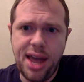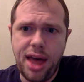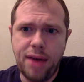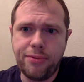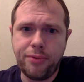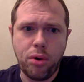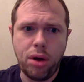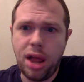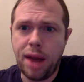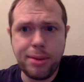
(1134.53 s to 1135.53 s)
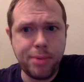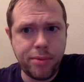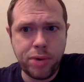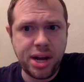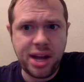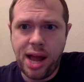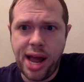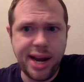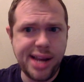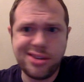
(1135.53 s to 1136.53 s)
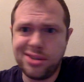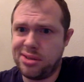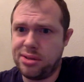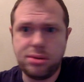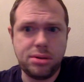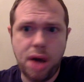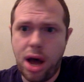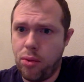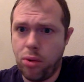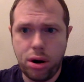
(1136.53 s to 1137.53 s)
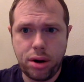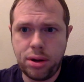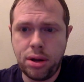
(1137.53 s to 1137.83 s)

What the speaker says: and for a lot of people I'm reading online, it just did not work.